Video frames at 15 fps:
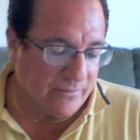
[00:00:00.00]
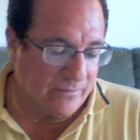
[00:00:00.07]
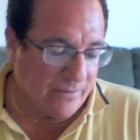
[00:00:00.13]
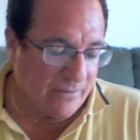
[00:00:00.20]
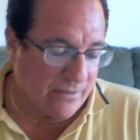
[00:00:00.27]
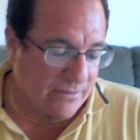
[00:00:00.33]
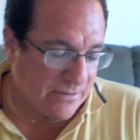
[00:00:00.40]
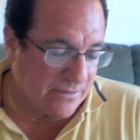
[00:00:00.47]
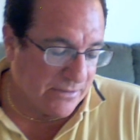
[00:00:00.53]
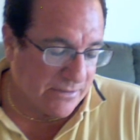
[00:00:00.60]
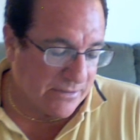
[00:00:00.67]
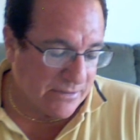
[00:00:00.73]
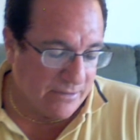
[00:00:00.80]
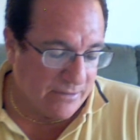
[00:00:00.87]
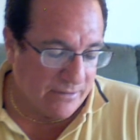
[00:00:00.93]
Rutgers is
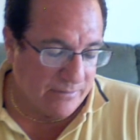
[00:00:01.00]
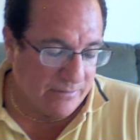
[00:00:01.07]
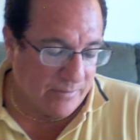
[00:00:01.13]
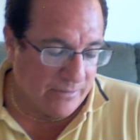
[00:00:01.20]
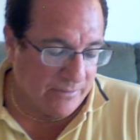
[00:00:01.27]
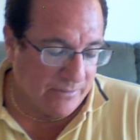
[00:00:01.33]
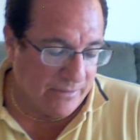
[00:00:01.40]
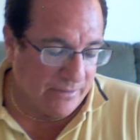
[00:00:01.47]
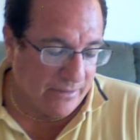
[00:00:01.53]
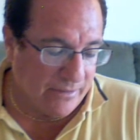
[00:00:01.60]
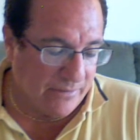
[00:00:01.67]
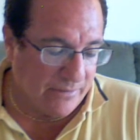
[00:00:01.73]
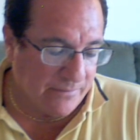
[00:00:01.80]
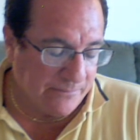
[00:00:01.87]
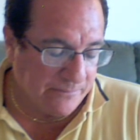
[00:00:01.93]
terrible, we
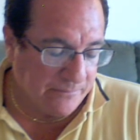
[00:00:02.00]
know.